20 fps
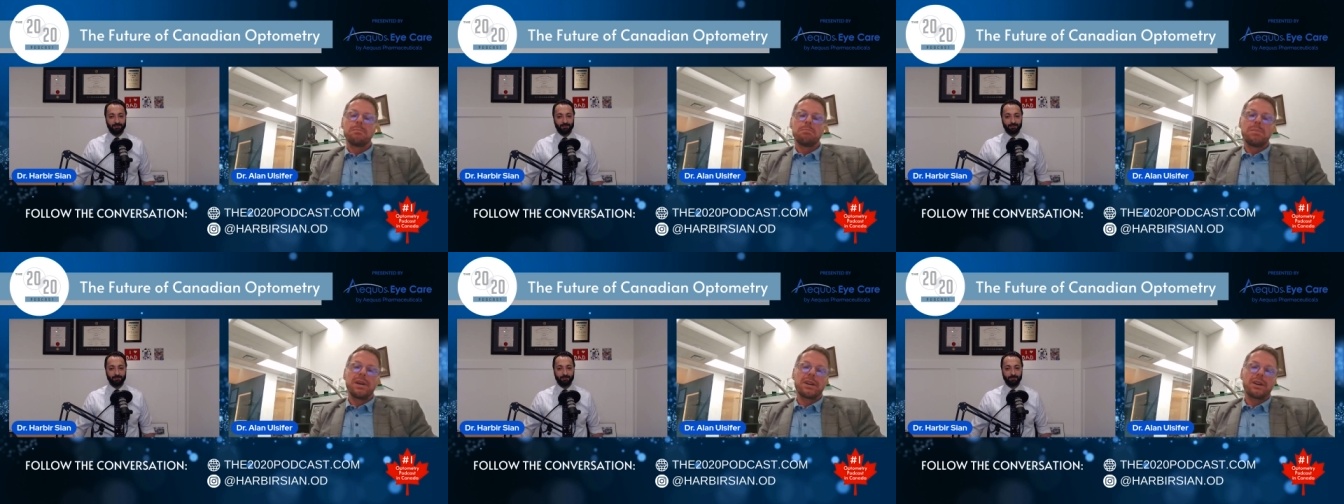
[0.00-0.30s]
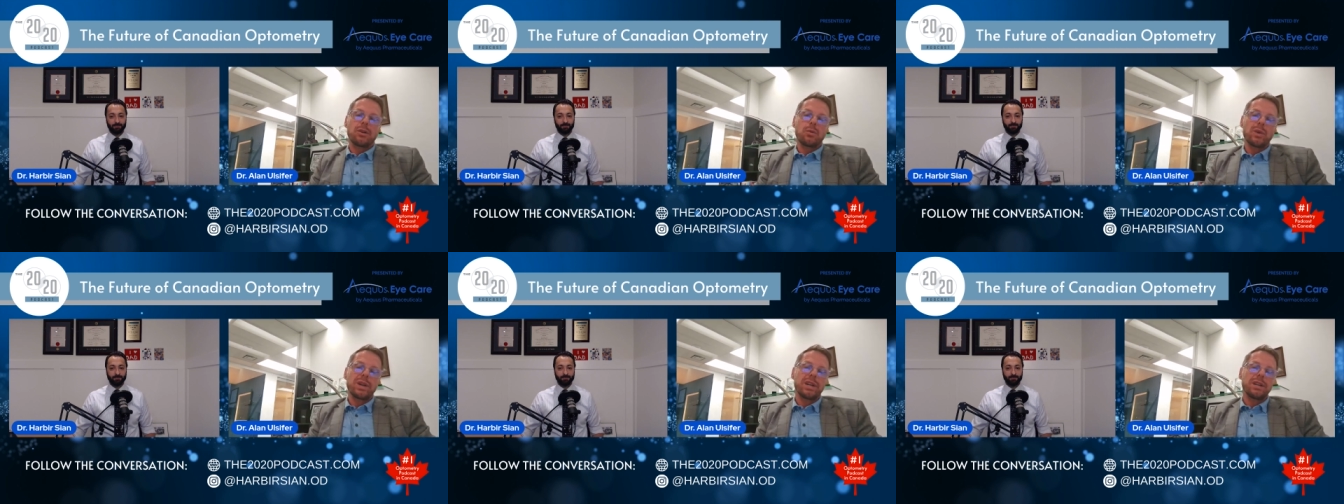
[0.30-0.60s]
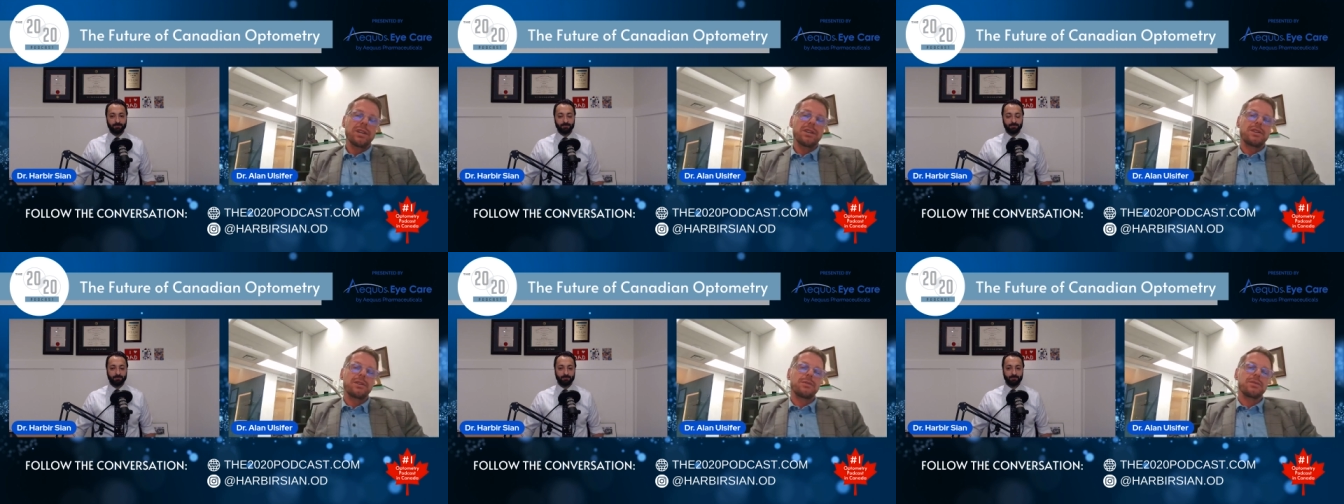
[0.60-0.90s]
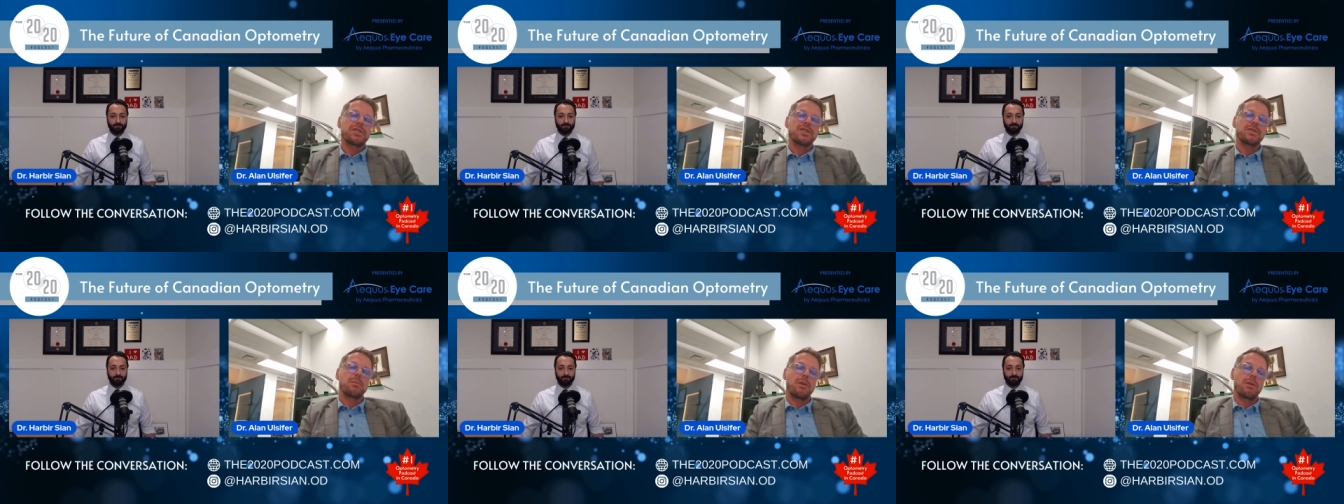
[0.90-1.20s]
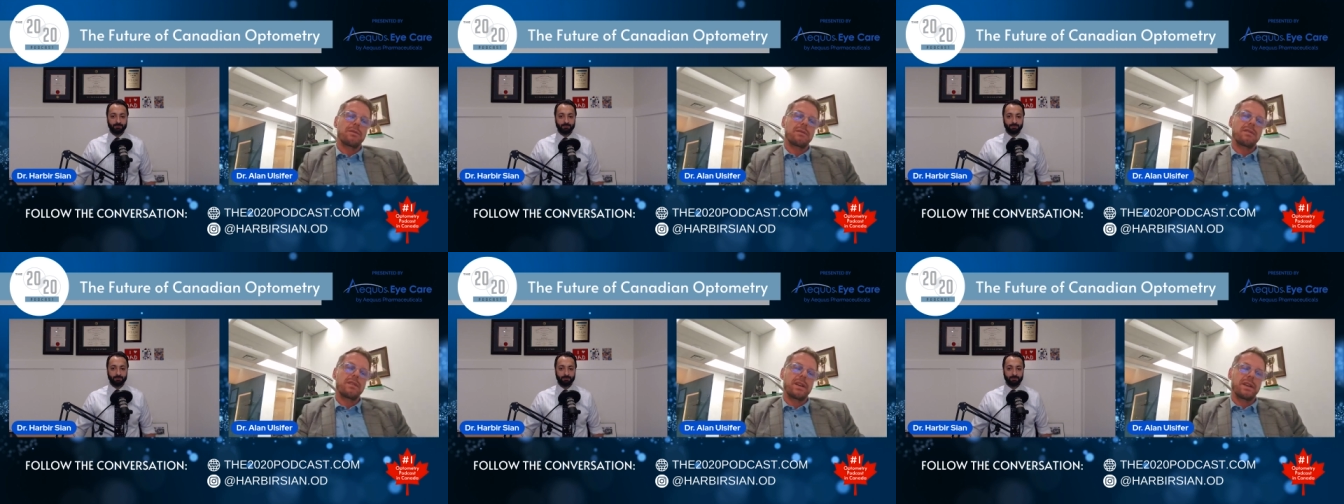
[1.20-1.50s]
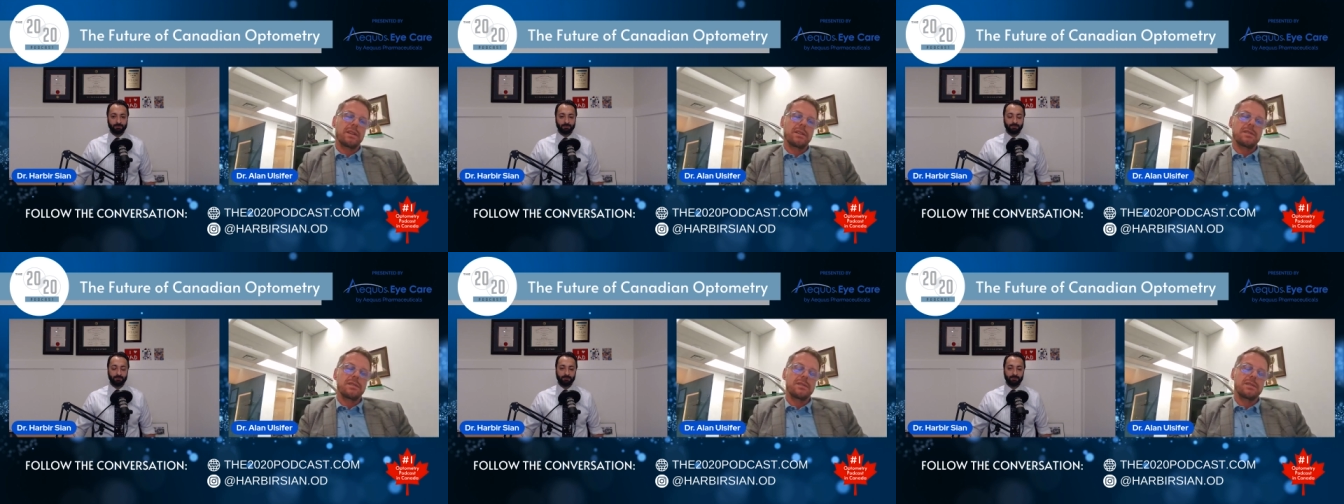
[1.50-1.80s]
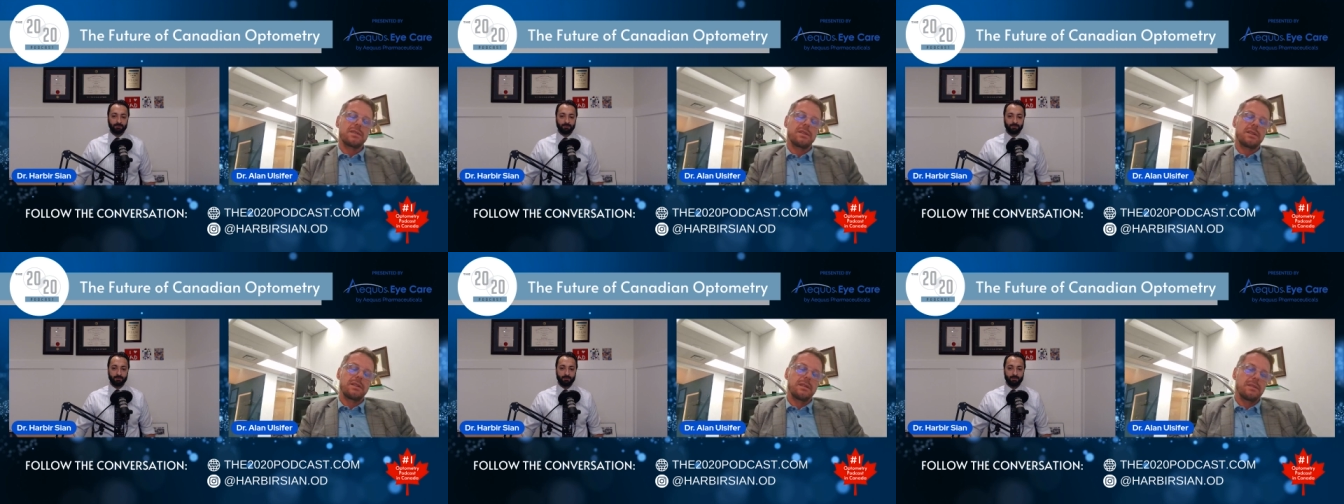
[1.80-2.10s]
But are we going to do smart things
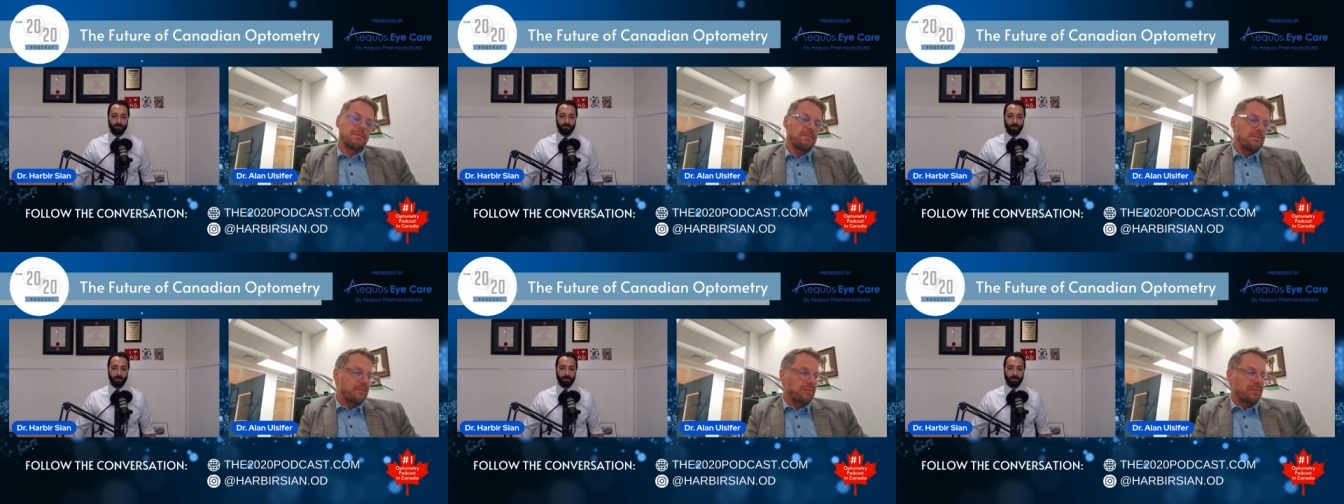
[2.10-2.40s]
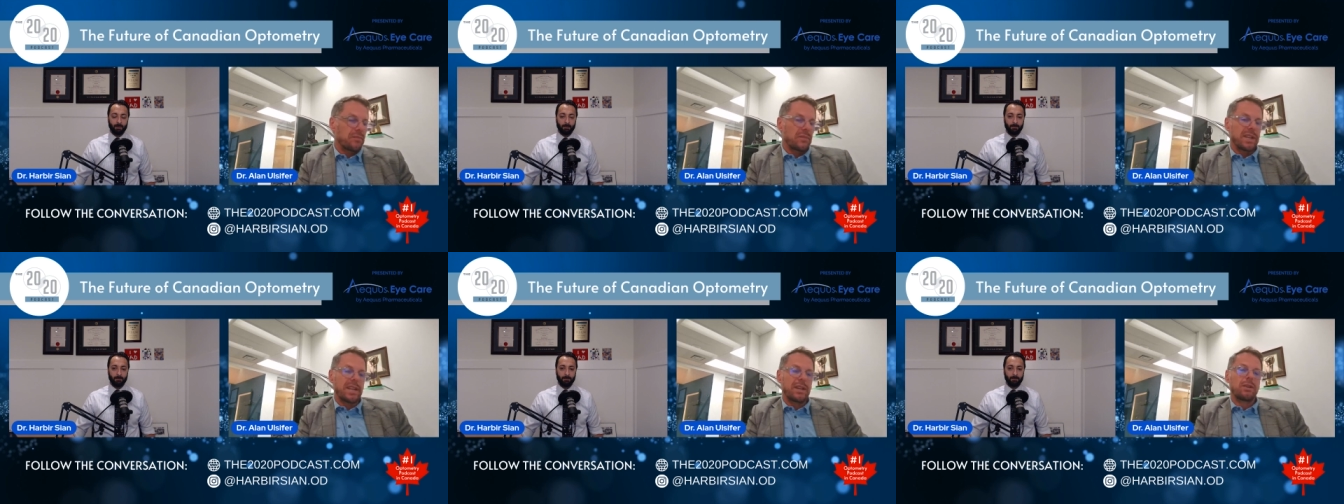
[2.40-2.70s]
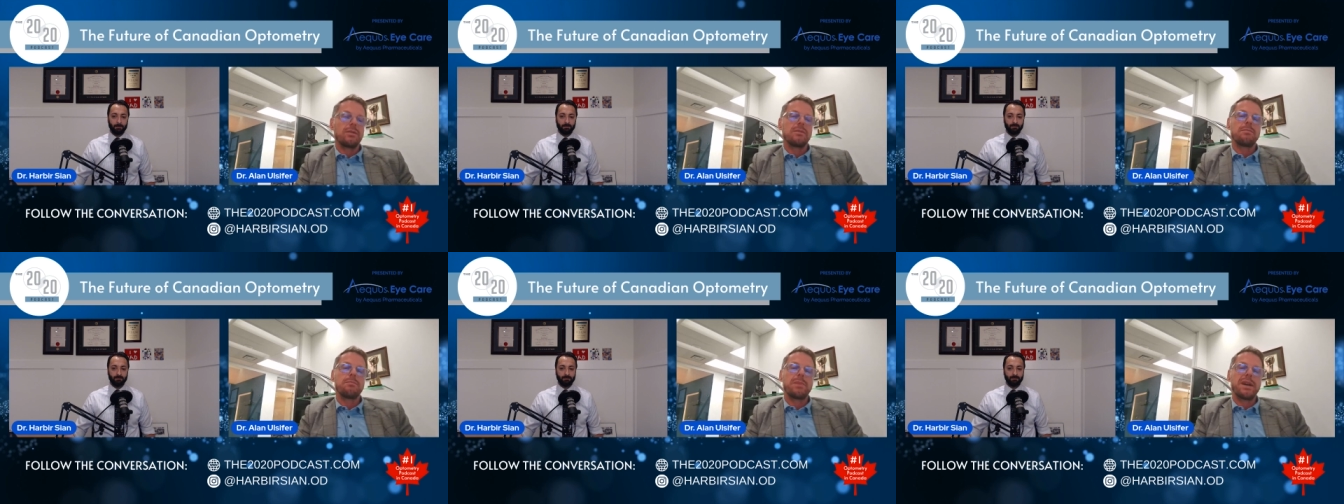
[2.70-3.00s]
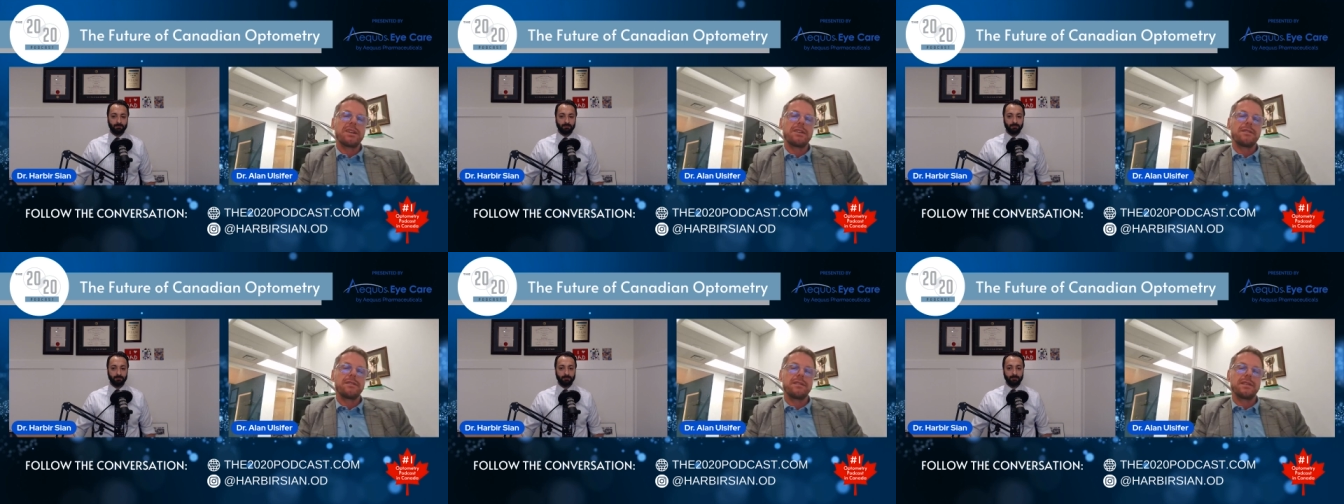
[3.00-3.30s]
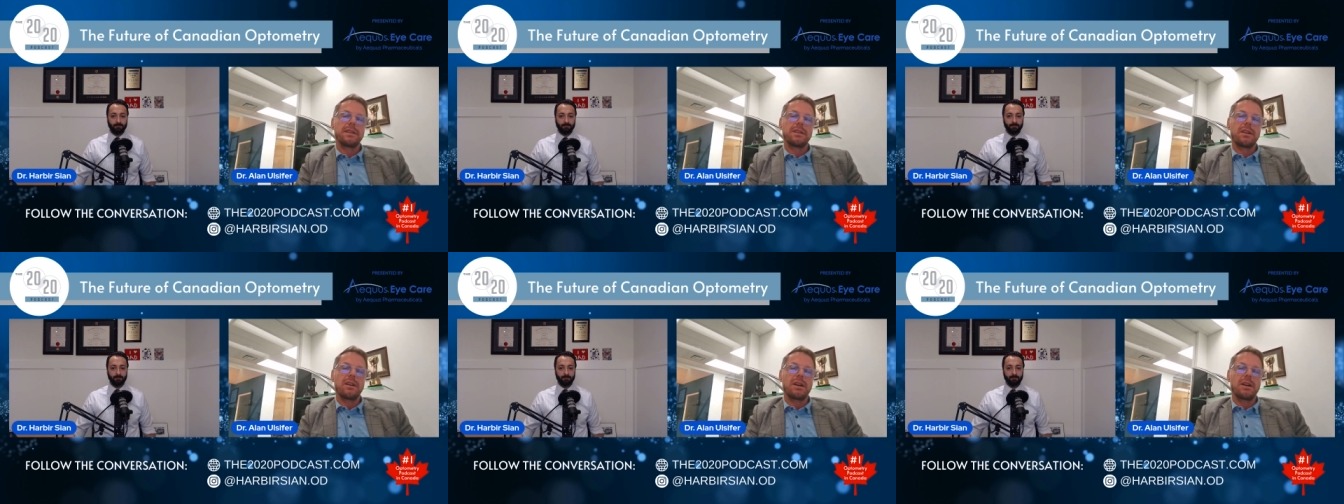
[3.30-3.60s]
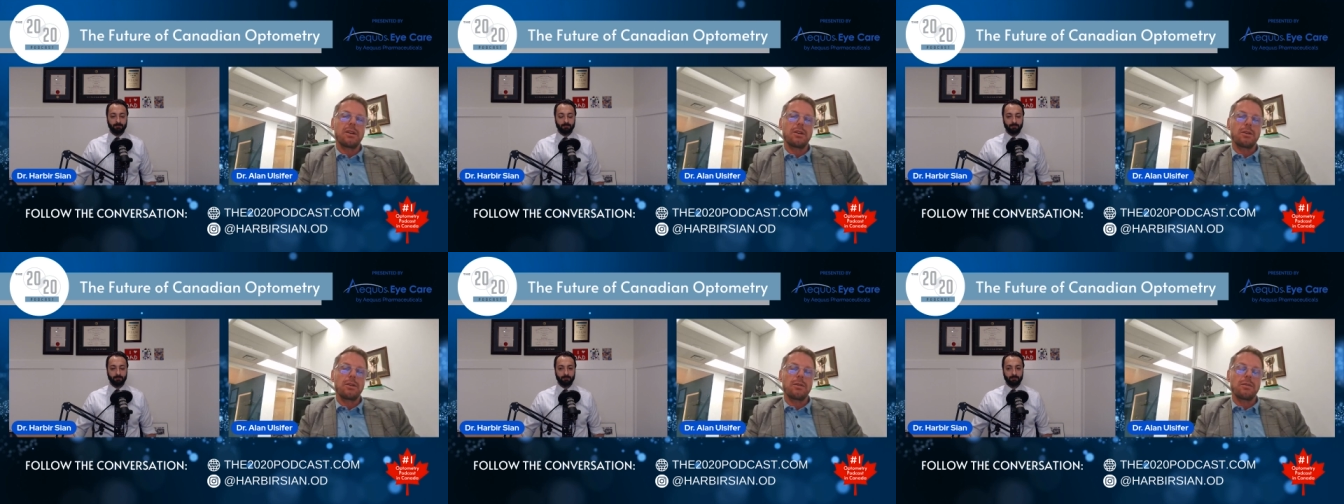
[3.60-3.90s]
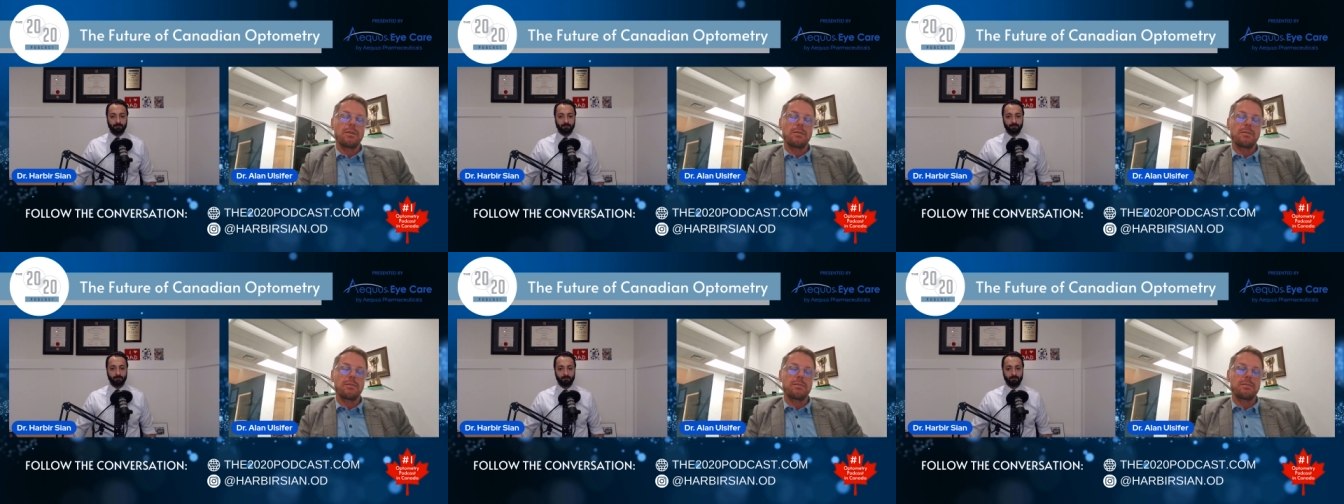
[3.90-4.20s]
to, benefit
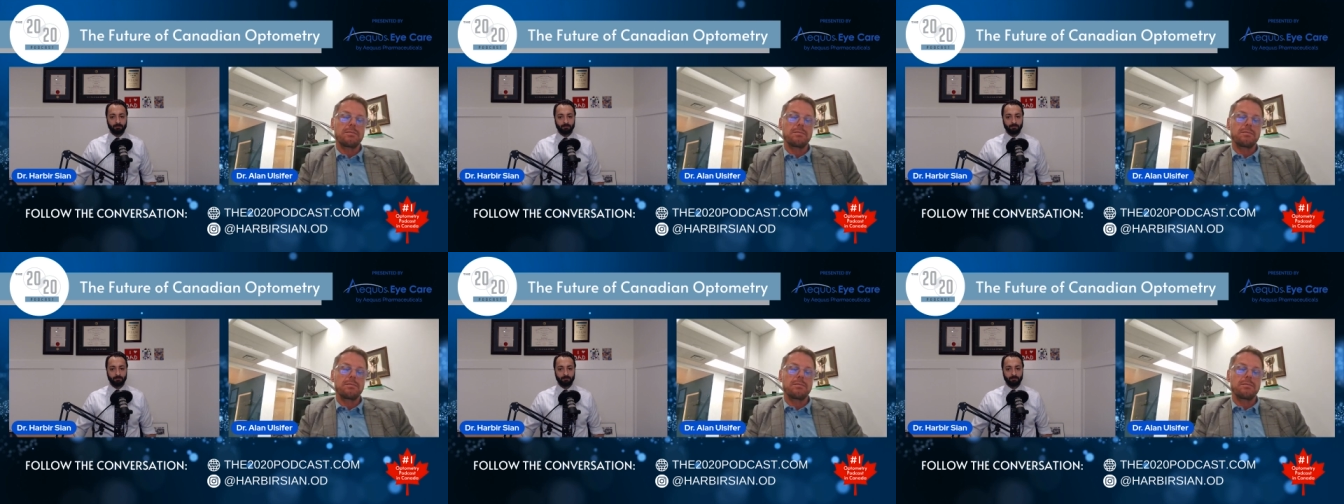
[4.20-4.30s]
our